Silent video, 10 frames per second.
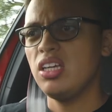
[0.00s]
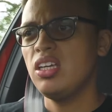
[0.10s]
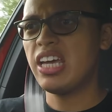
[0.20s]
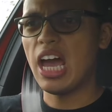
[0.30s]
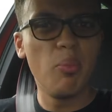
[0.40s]

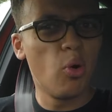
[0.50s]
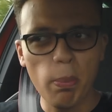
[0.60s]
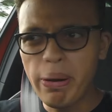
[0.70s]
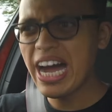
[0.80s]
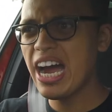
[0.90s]
you get
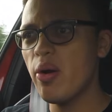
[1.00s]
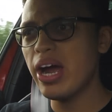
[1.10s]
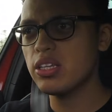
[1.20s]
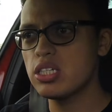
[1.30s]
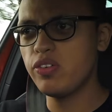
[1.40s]
more power
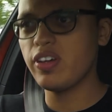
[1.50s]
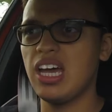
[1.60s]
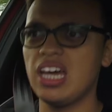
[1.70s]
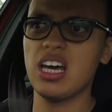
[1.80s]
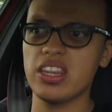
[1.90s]
out of
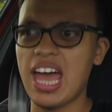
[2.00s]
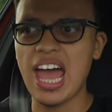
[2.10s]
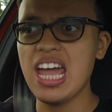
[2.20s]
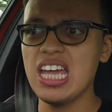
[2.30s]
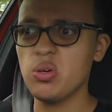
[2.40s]
it, another
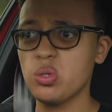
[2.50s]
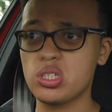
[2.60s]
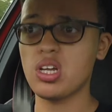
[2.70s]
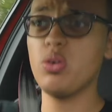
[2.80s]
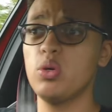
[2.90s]
8 or
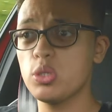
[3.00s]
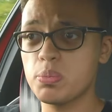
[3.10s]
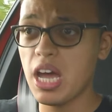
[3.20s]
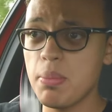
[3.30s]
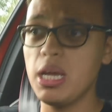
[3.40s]
so
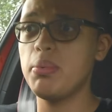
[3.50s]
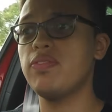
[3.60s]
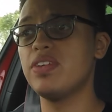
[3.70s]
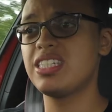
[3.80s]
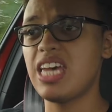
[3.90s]
horsepower, maybe
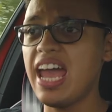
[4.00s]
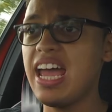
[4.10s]
even 10.